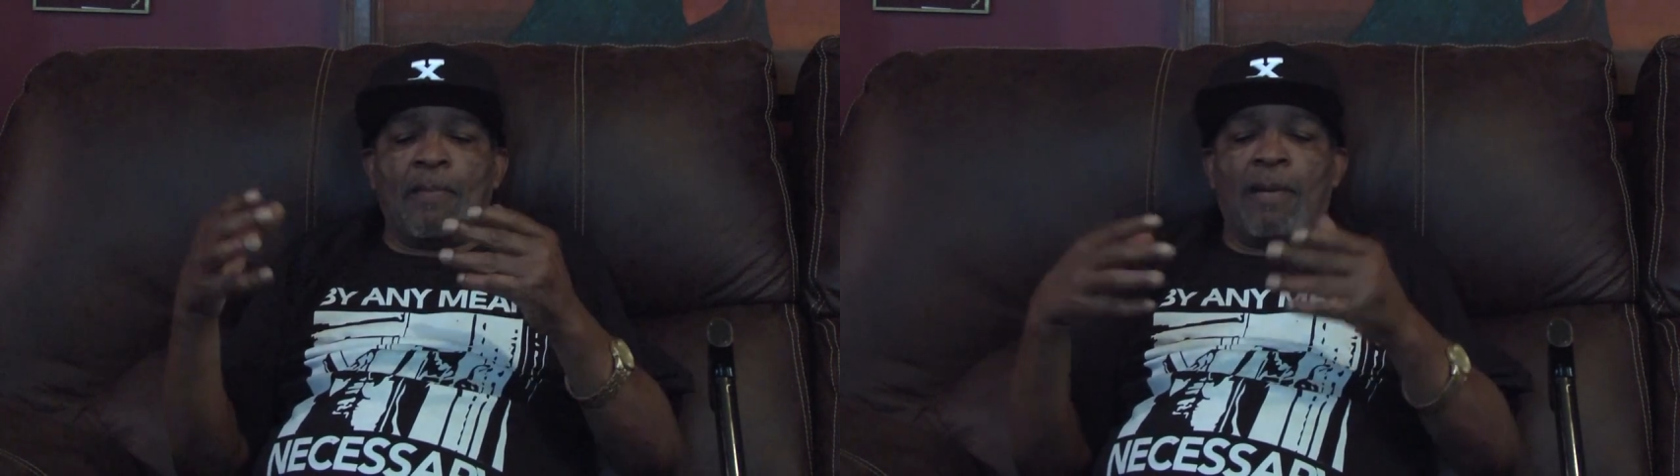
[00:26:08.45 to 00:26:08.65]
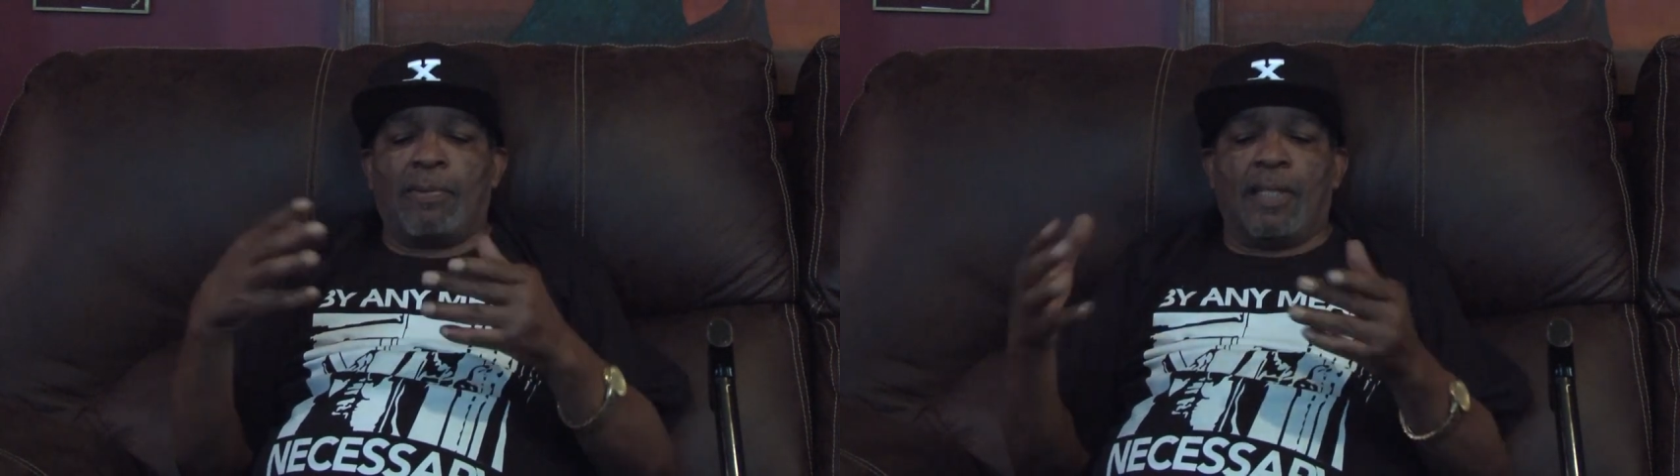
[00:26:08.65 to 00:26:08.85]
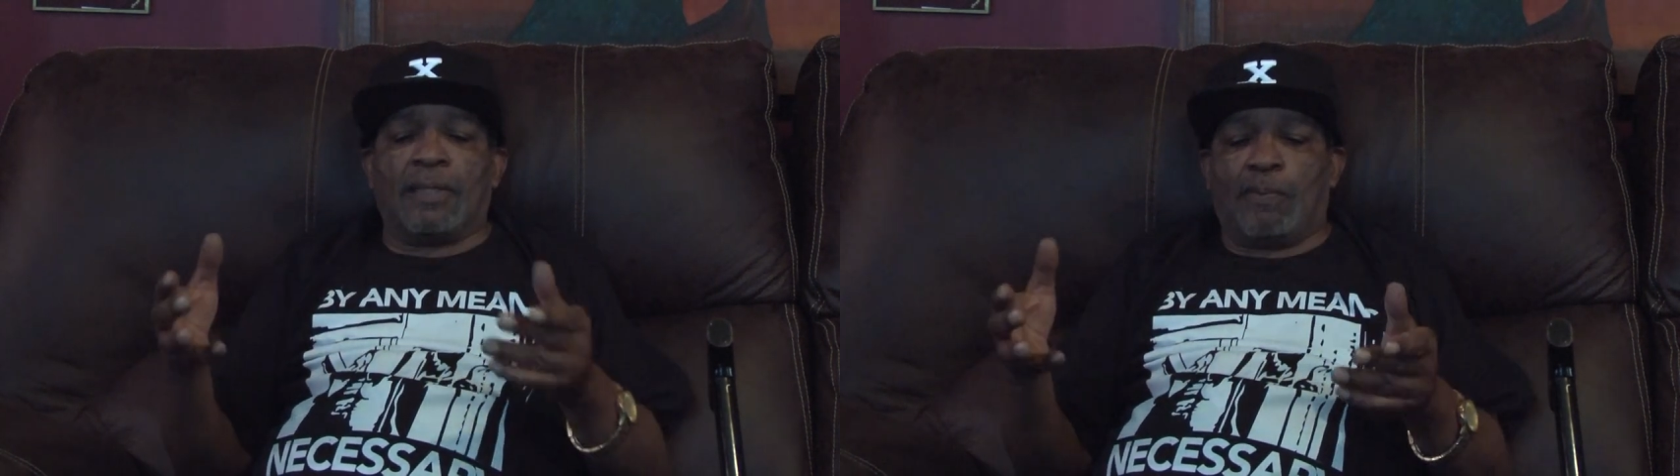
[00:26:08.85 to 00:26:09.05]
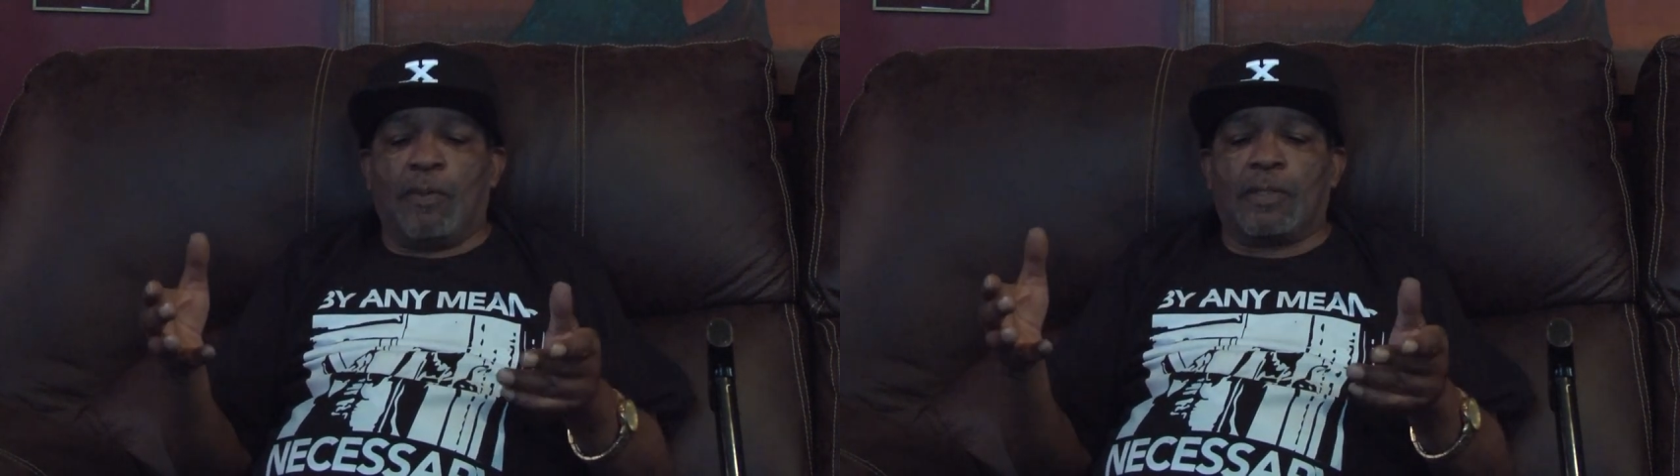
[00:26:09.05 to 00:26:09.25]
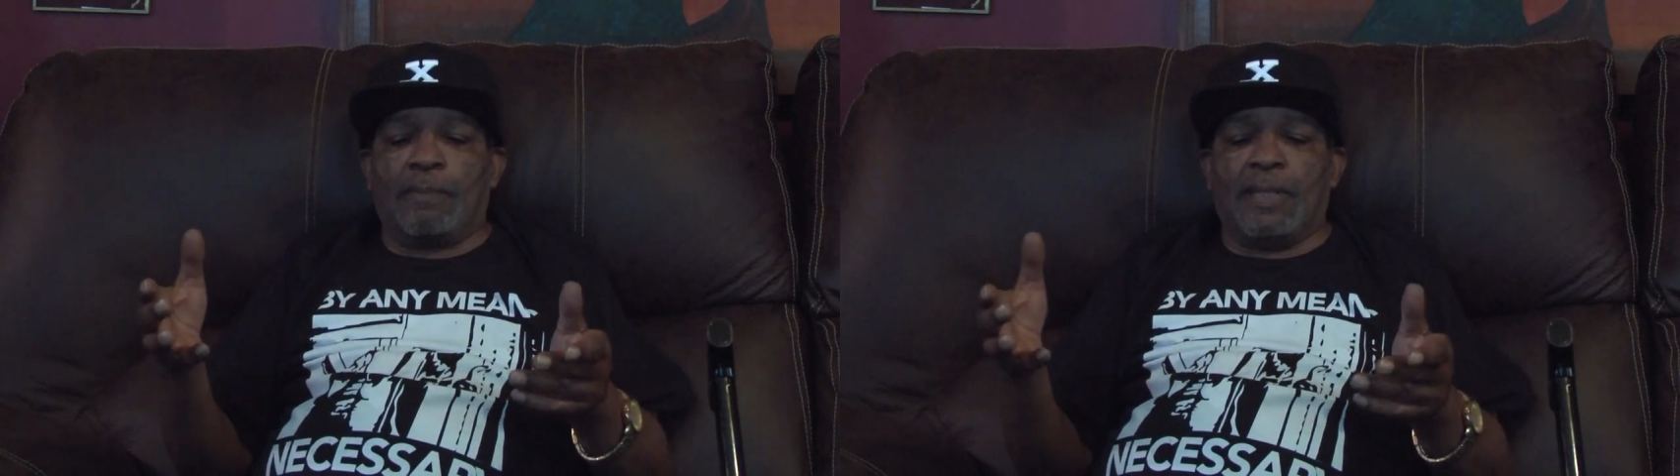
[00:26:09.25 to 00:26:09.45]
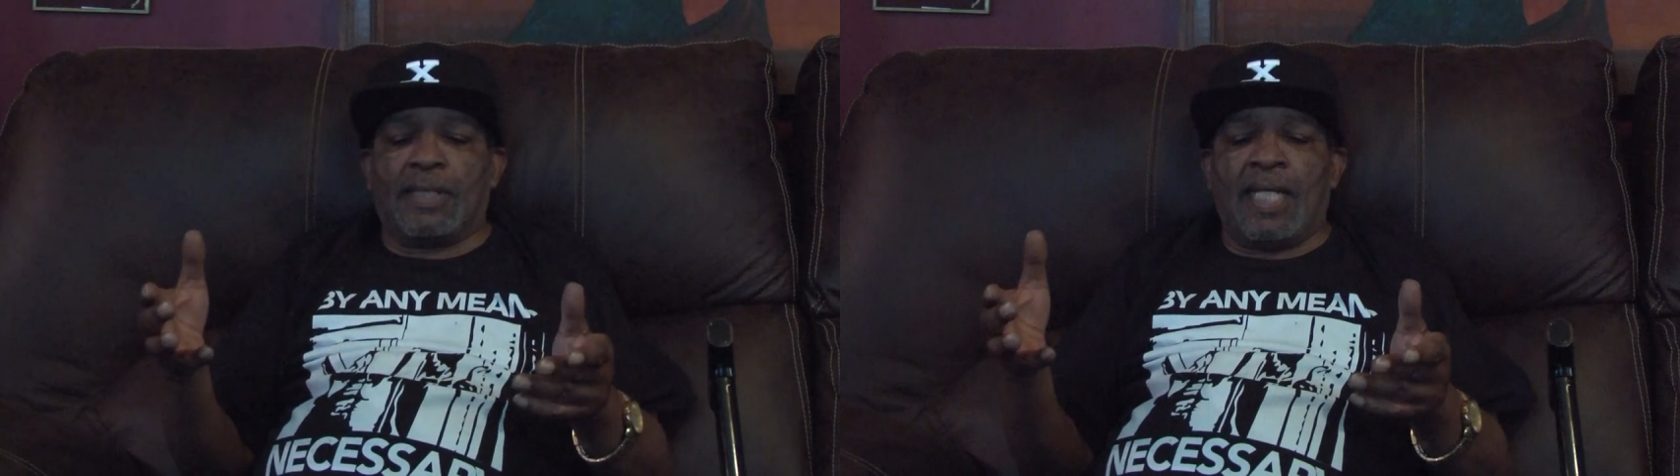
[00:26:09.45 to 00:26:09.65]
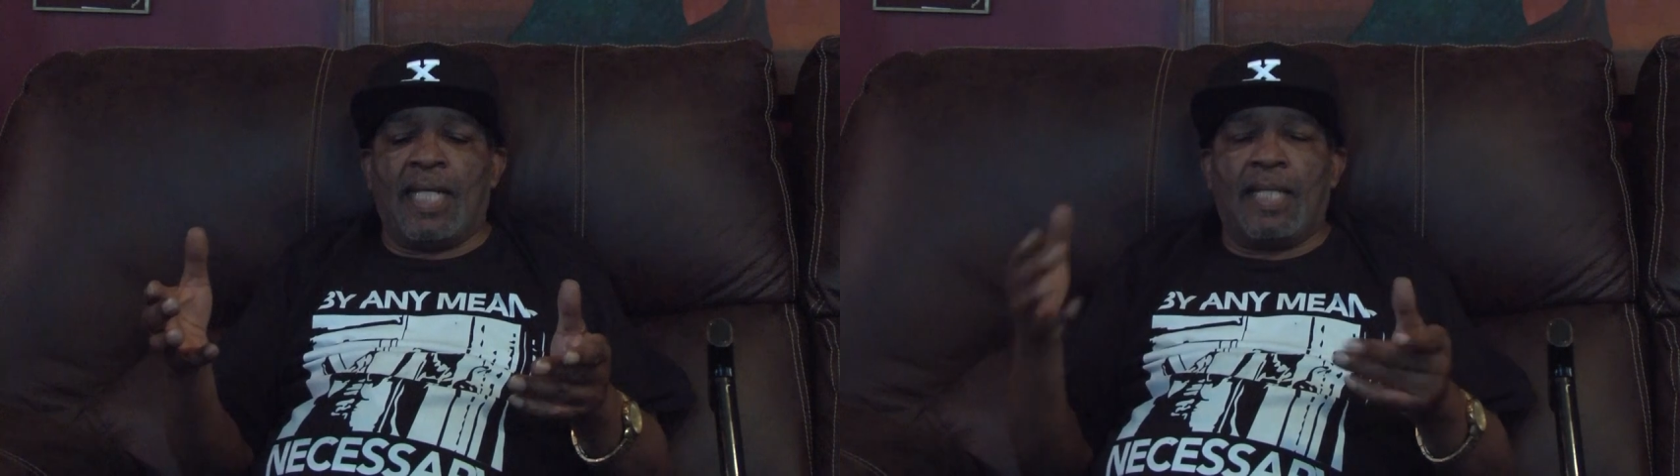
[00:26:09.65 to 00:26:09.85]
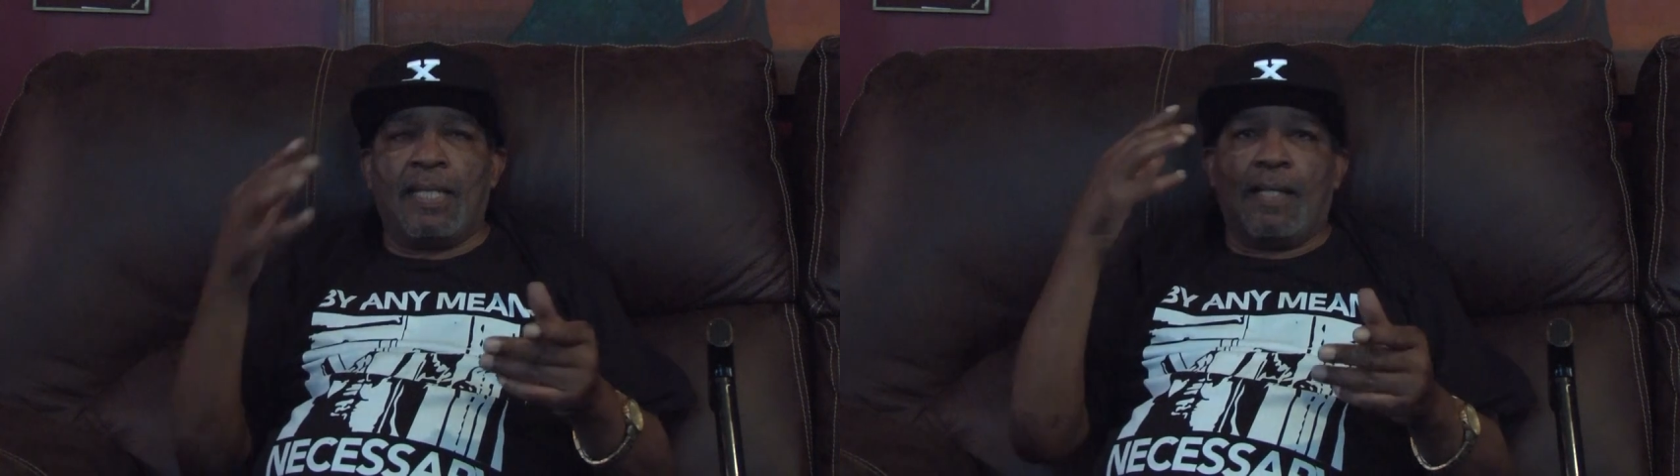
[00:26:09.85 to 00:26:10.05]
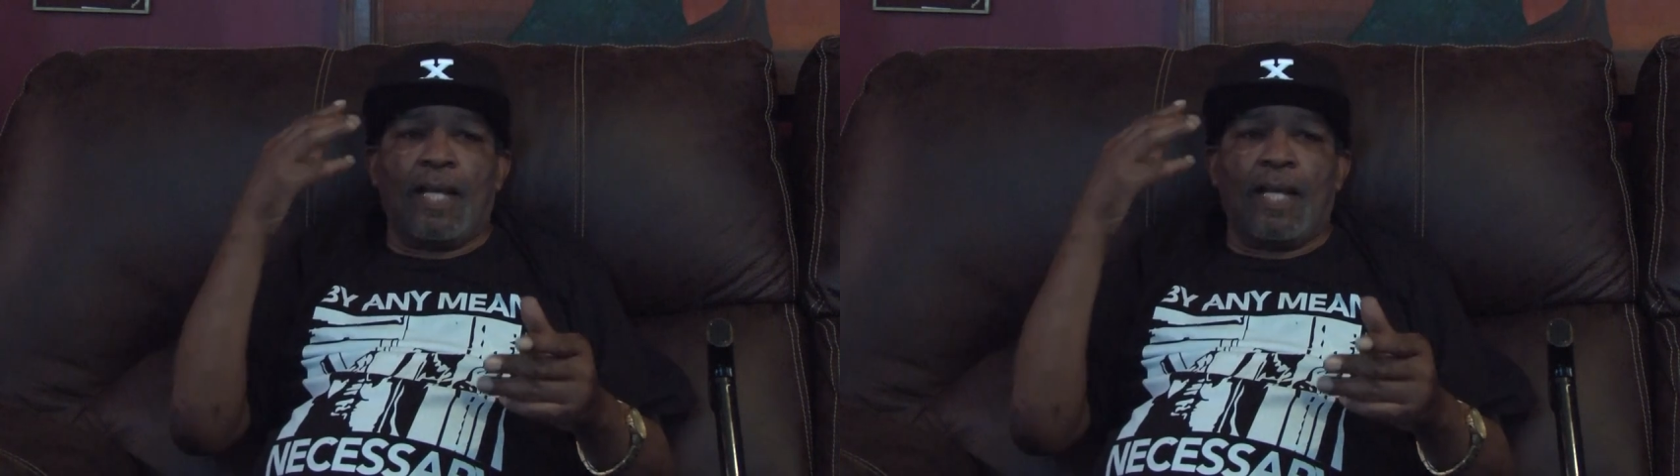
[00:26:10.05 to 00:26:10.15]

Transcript: am I supposed to be saying?